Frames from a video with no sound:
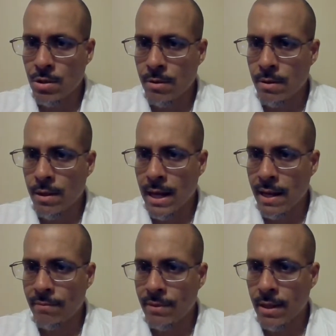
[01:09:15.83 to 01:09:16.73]
No, I
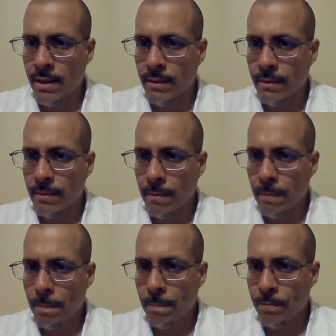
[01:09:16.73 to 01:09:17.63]
have not.
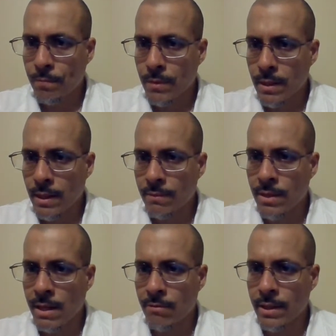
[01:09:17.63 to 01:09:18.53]
I have
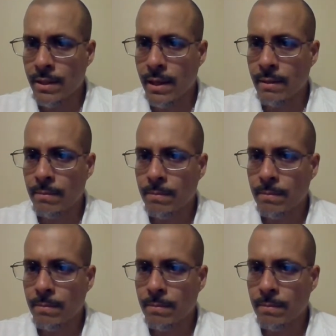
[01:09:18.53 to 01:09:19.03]
not read that.